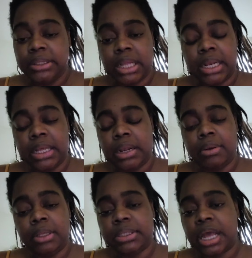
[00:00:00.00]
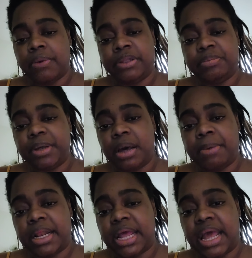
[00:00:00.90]
That nigga don't look that crispy
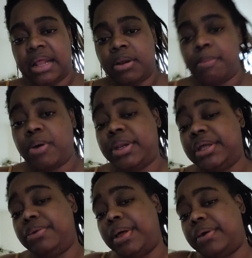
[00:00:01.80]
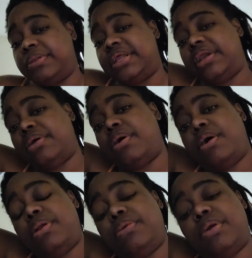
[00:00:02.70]
coming out the house no more. Nigga, you ain't gonna sit in the
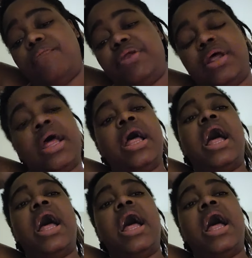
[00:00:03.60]
car and do no video.